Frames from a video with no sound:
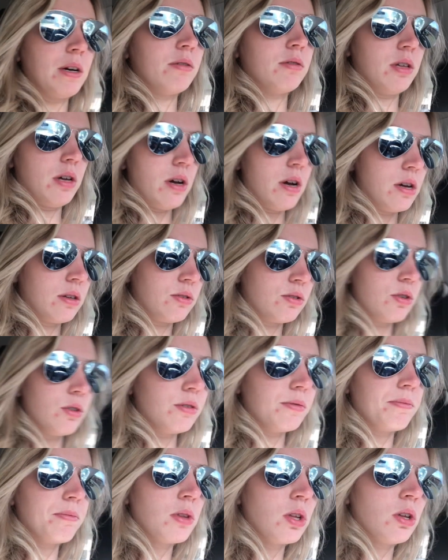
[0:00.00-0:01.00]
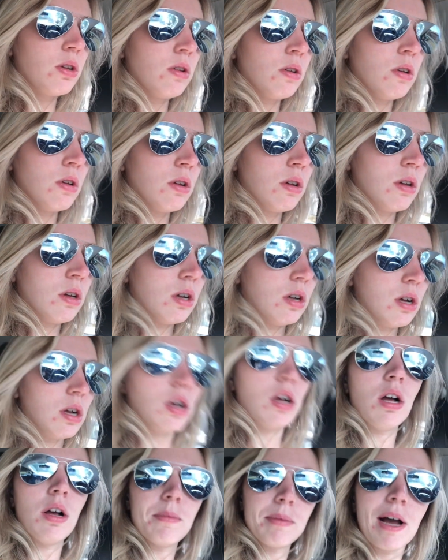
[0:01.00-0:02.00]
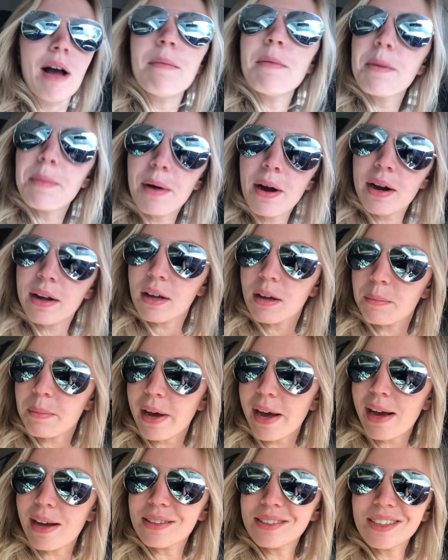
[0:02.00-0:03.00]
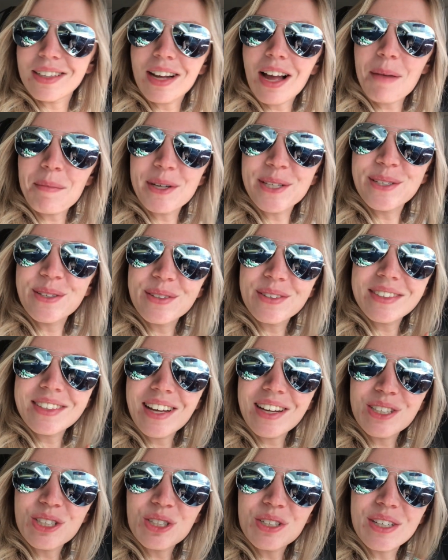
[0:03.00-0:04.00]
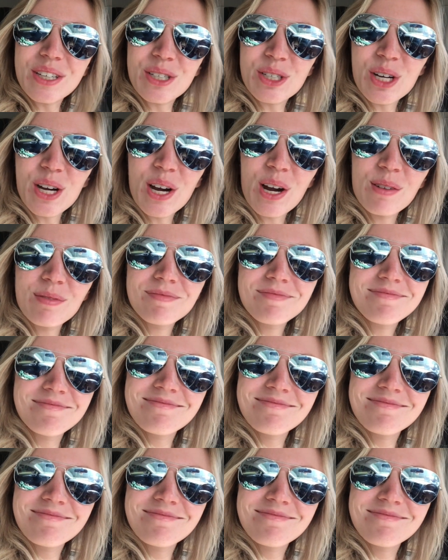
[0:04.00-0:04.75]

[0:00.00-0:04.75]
That was a hassle. Got my parking pass and I got my student section t-shirt.